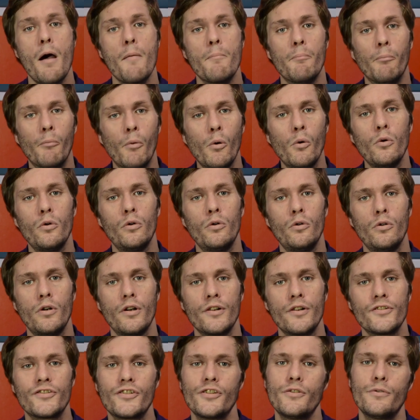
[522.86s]
more
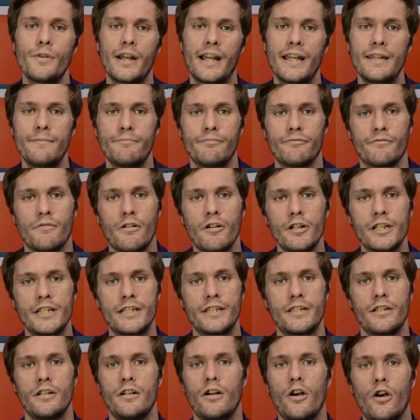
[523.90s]
to a
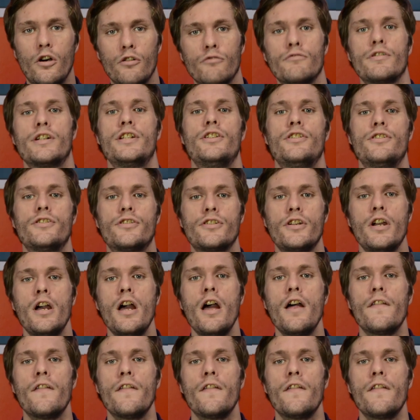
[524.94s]
brighter orange,